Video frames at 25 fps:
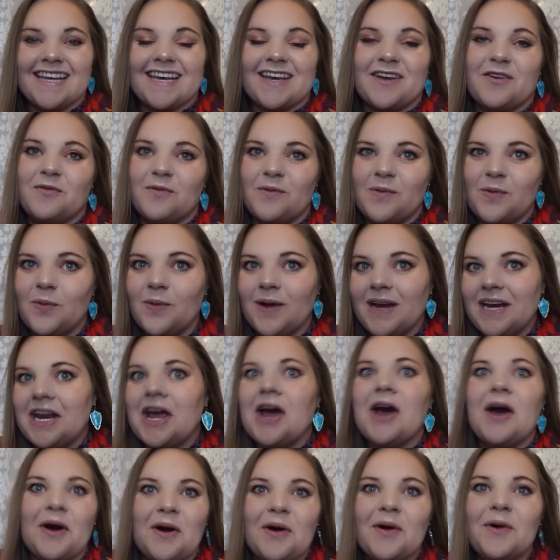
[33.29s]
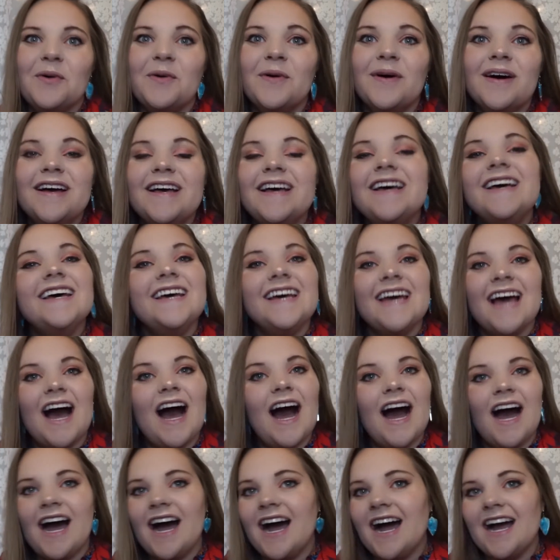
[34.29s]
Like, we know.
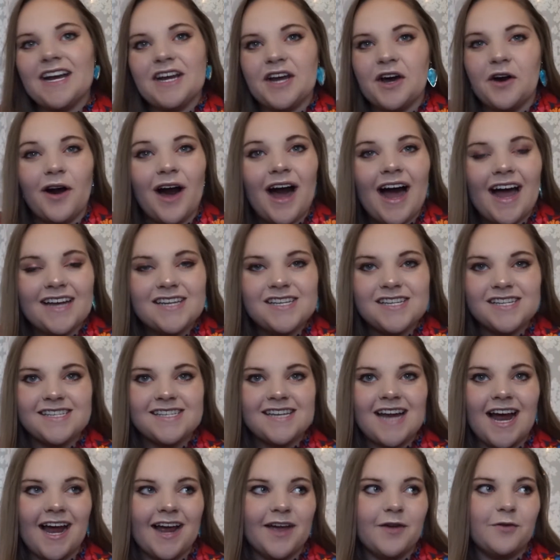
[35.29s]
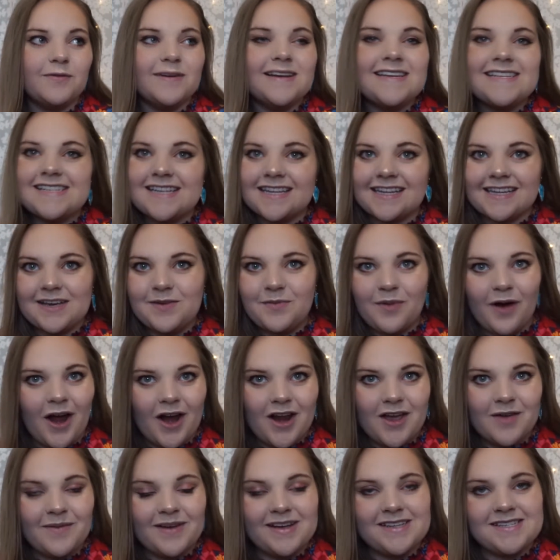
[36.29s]
I know, I recently
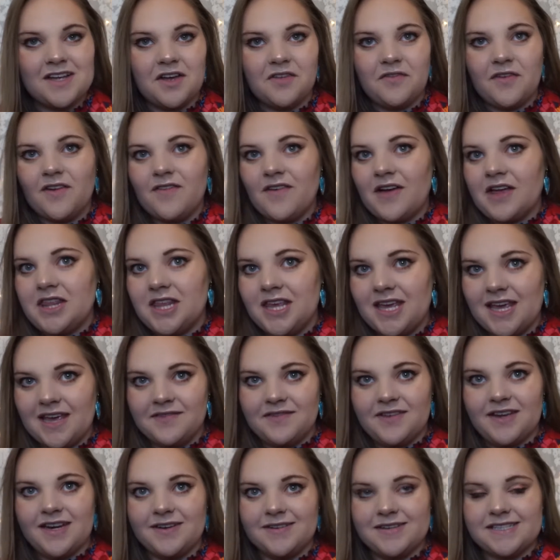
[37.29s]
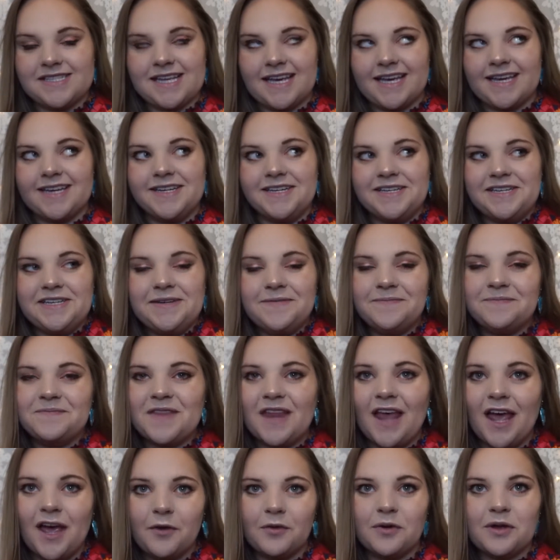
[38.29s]
bought it myself. I finally gave in. I was like, ugh,
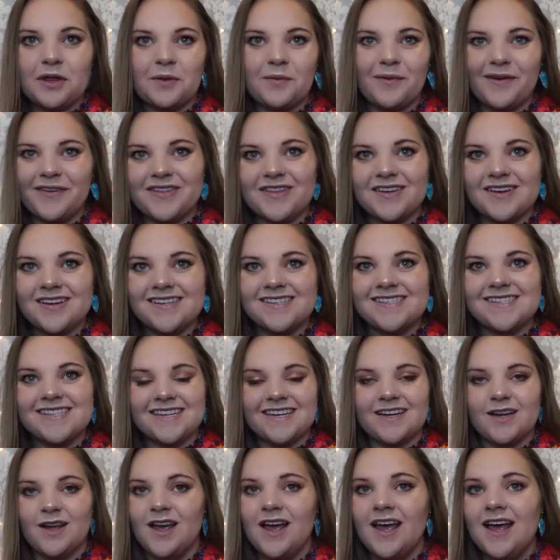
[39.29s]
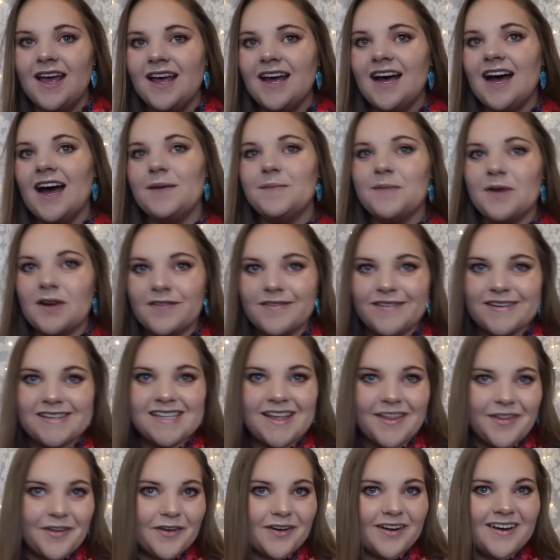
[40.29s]
I really want this, and I'm nervous
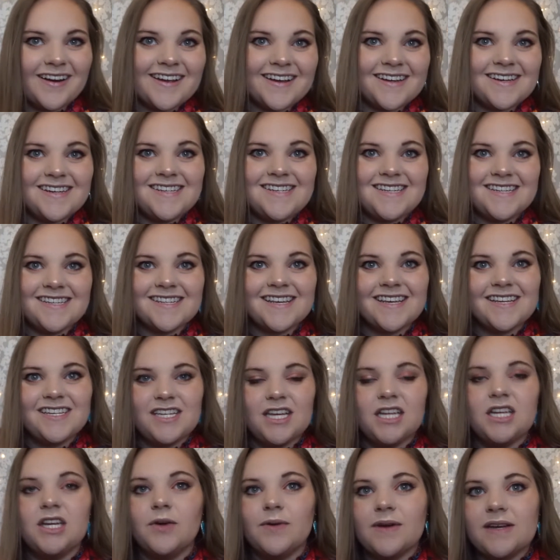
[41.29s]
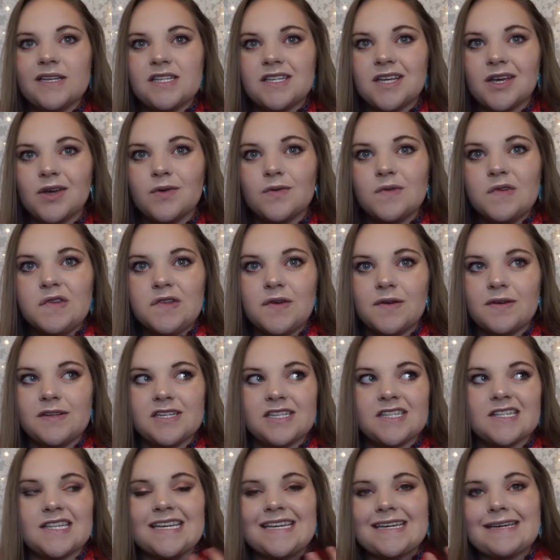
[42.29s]
that they're gonna discontinue it soon, so I was
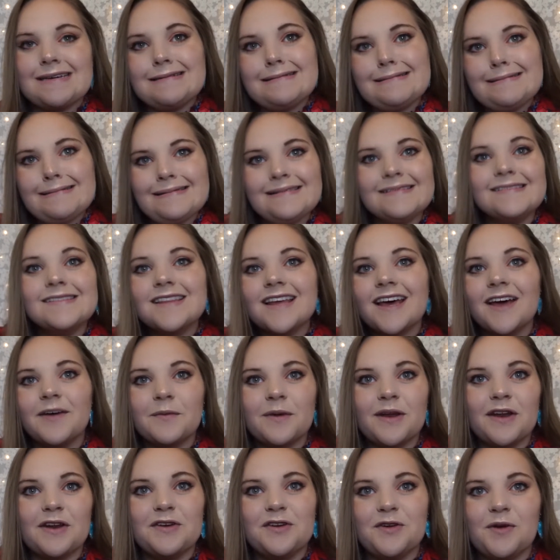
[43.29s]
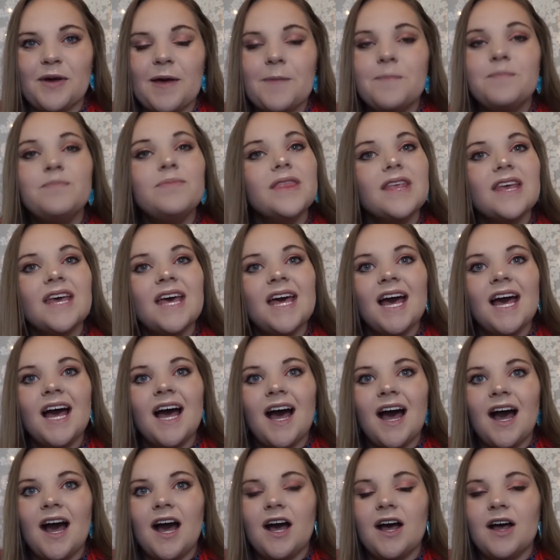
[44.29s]
just like, oh, I'm gonna do it.
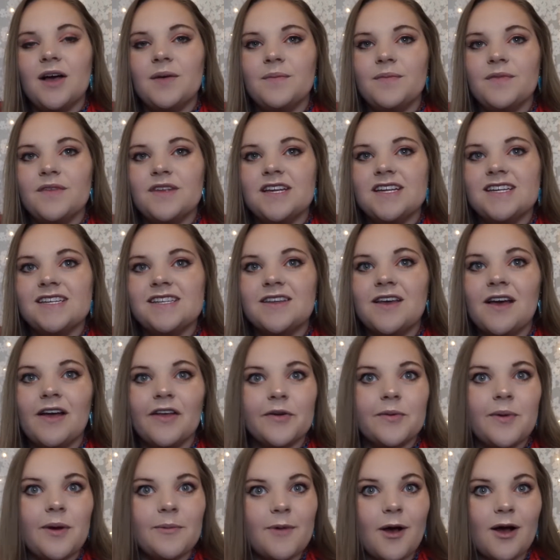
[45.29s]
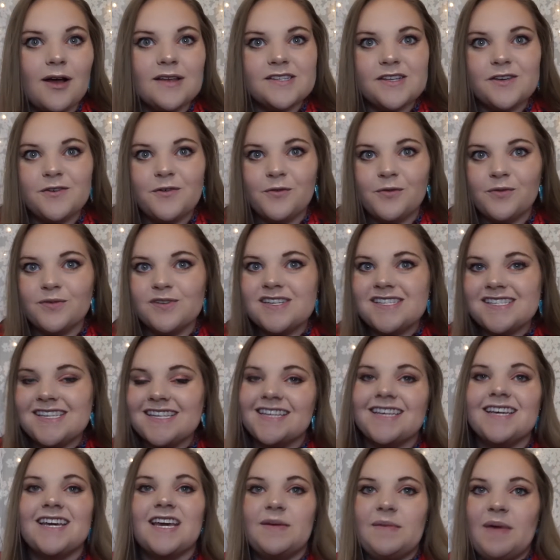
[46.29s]
Colourpop also
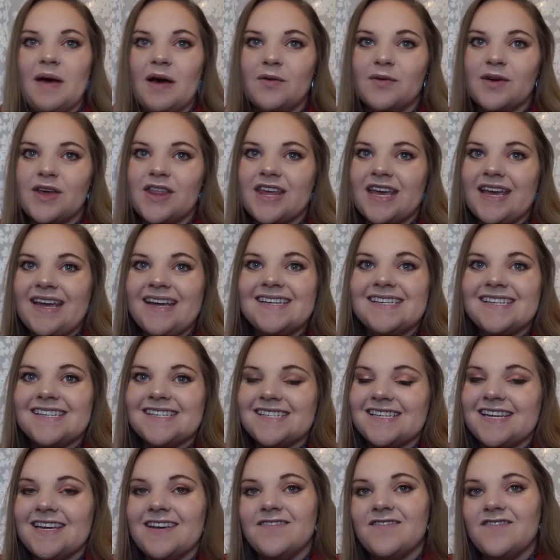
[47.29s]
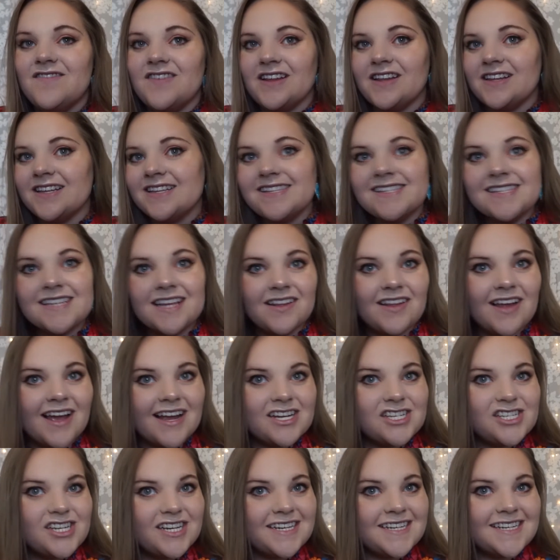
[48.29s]
recently came out with a Disney Villains
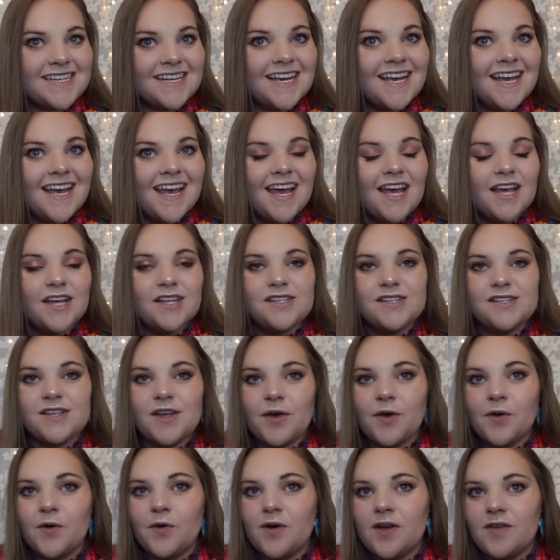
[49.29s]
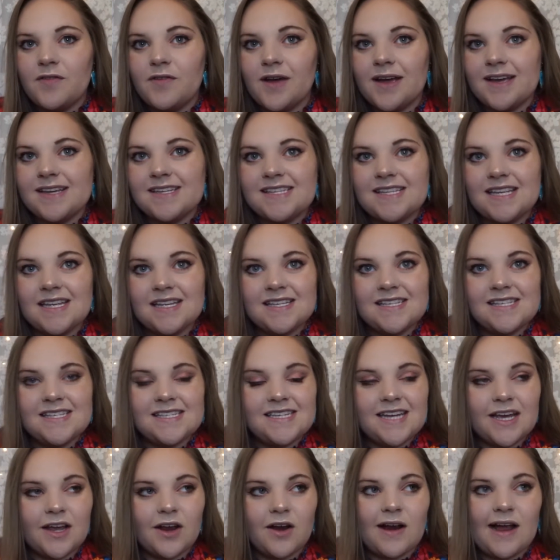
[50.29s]
collection, so if you guys
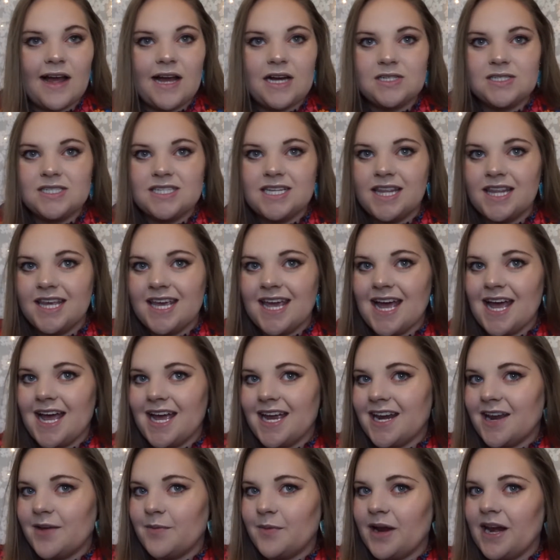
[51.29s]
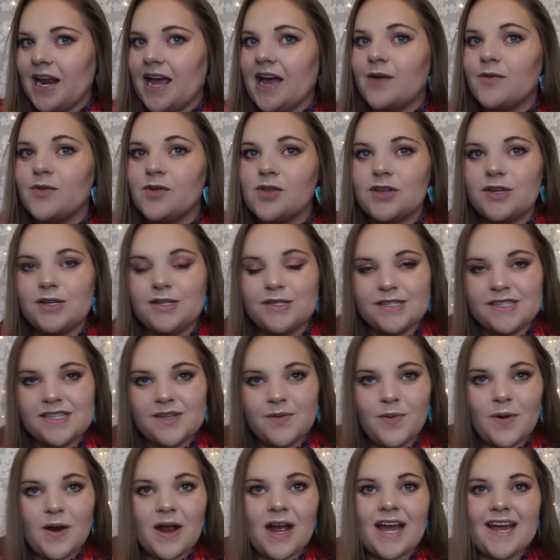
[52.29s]
stick around to the end, I might have a little
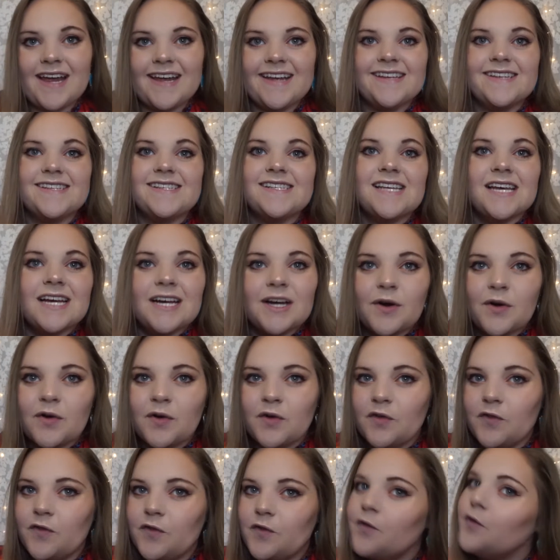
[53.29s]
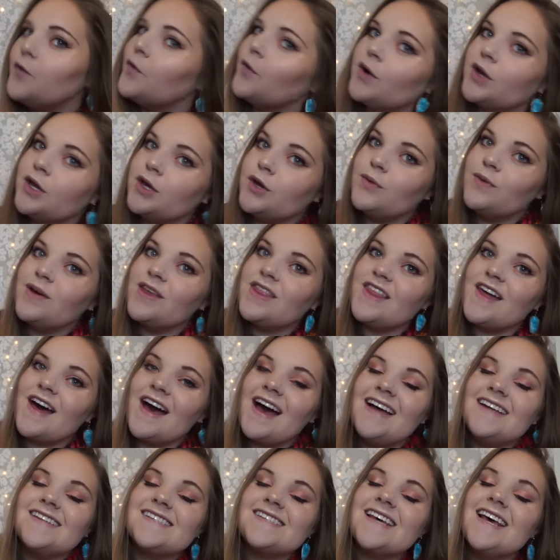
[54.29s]
surprise for you with
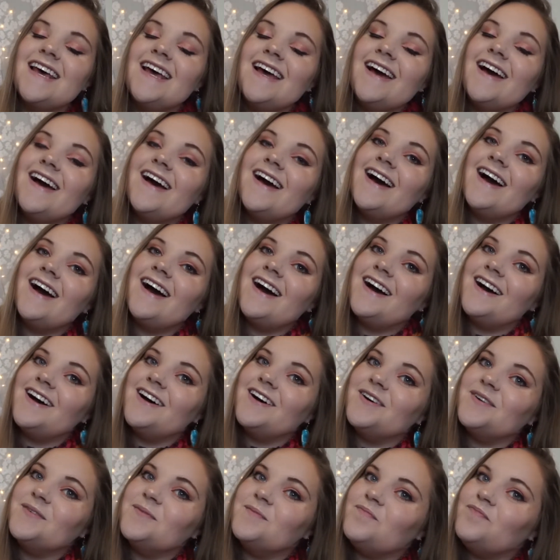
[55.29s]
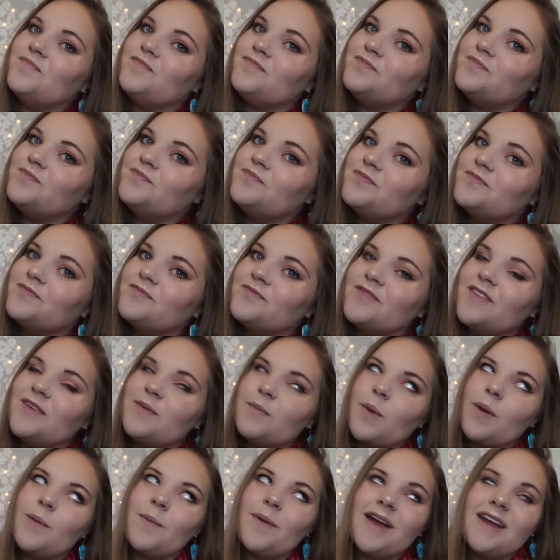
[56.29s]
that. And
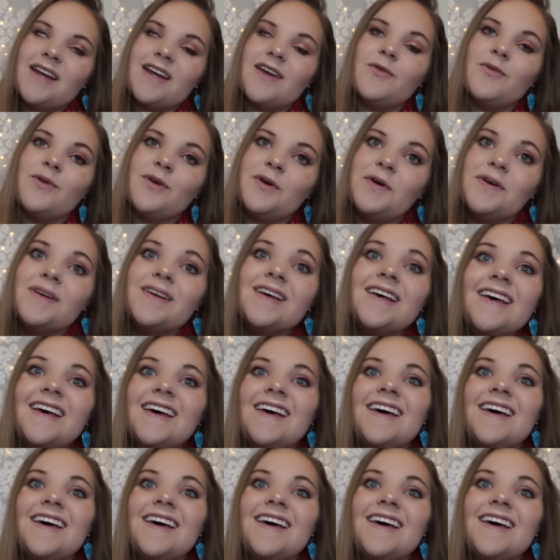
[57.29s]
by might, I will.